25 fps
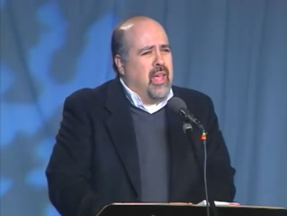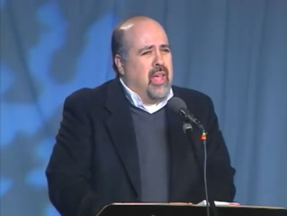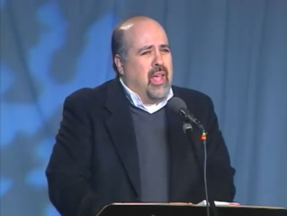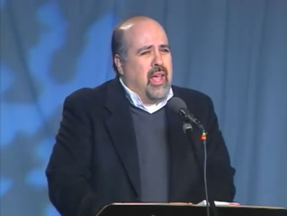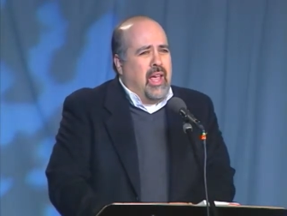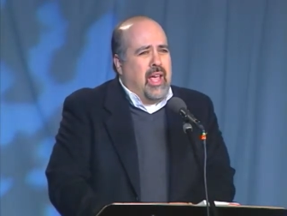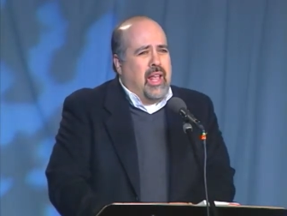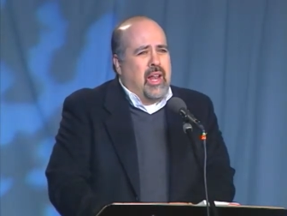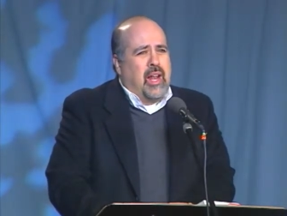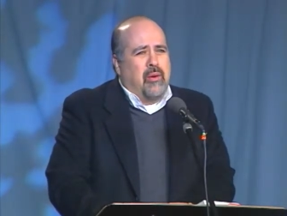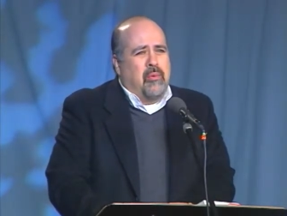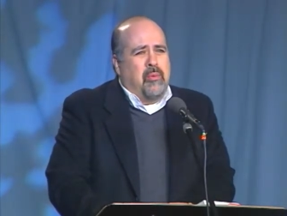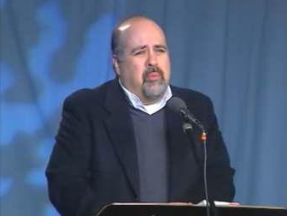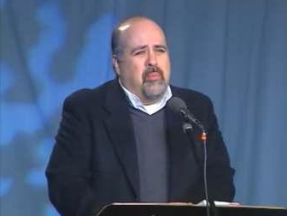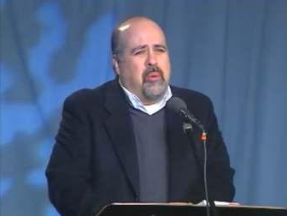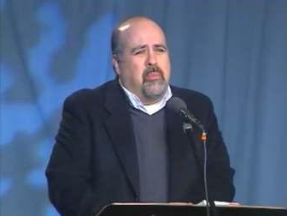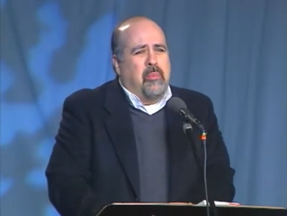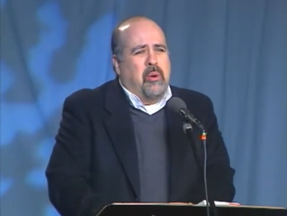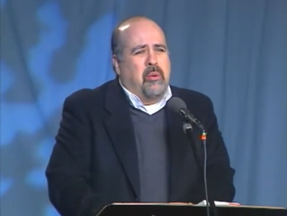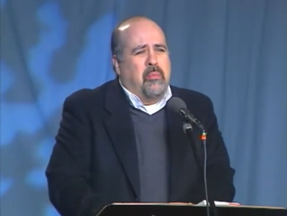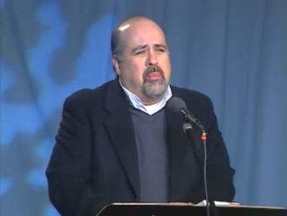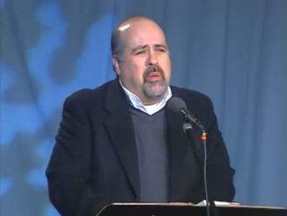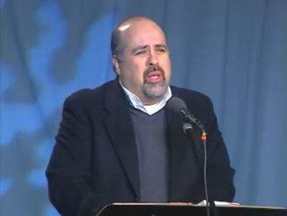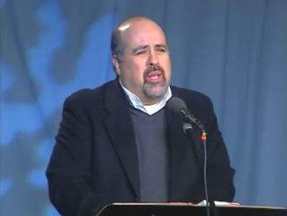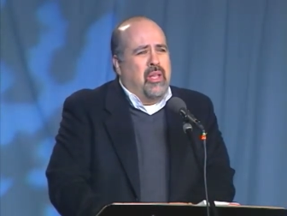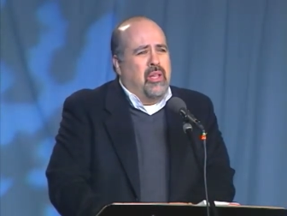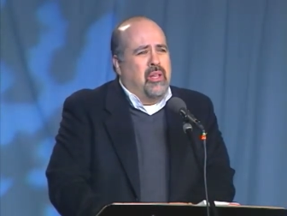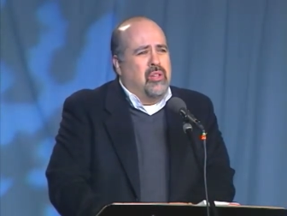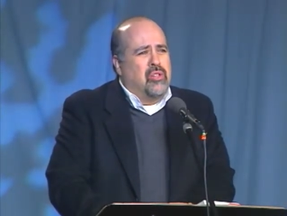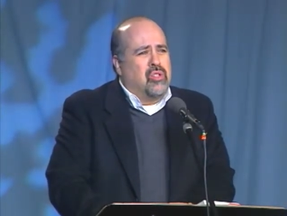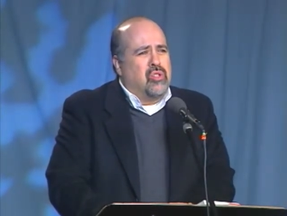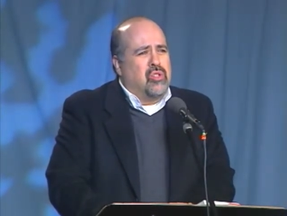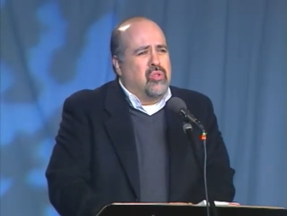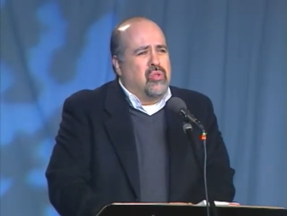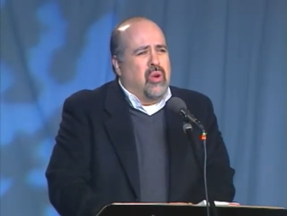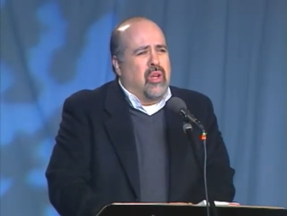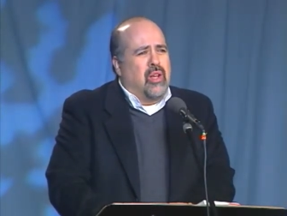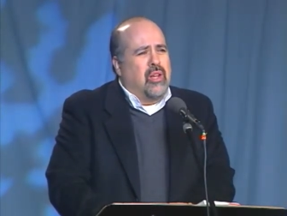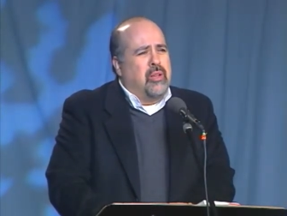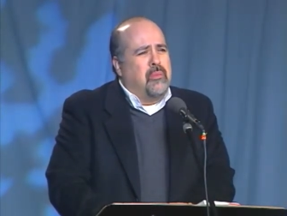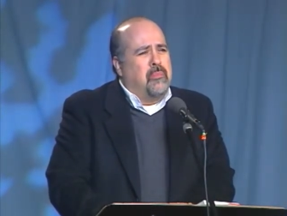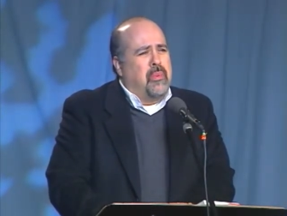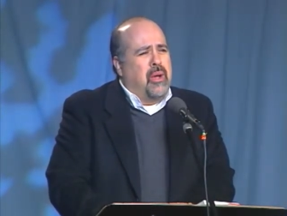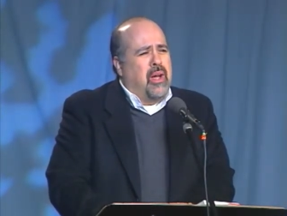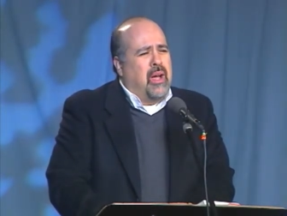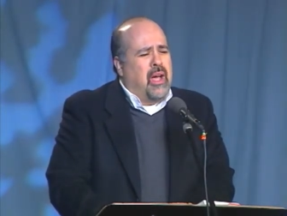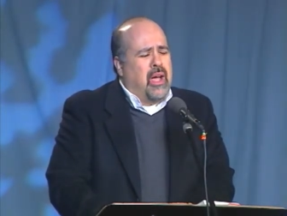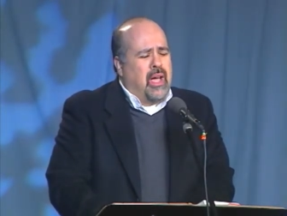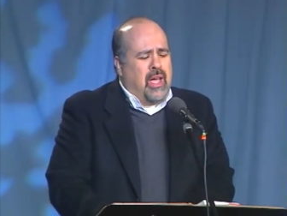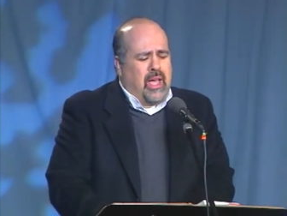and I remember being struck
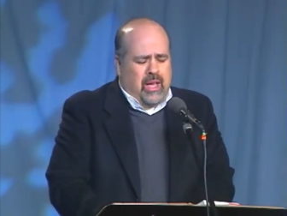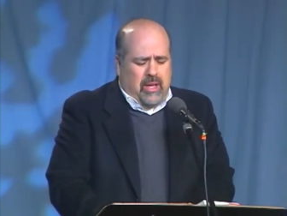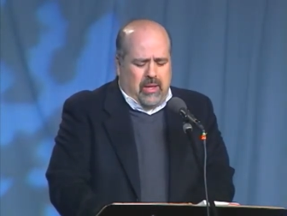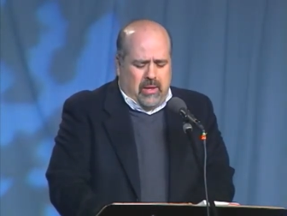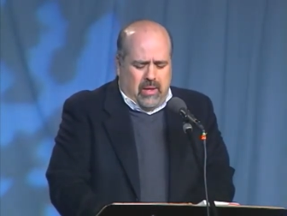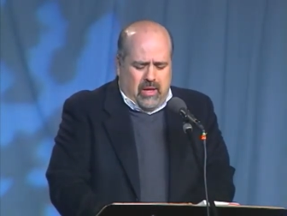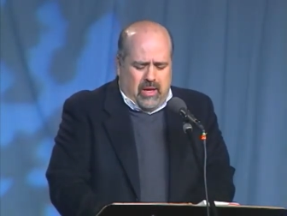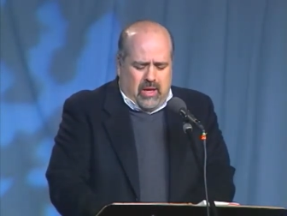by